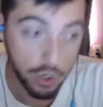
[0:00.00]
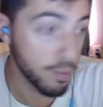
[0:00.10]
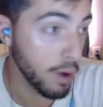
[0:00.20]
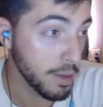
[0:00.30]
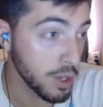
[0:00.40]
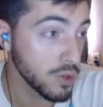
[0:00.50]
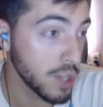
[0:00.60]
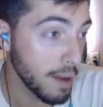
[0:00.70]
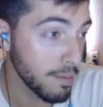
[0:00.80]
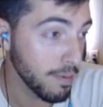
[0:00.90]
You could probably use
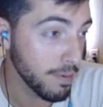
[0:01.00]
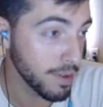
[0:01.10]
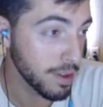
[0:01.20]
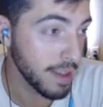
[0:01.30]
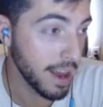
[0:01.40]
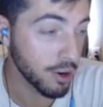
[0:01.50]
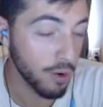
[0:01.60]
that that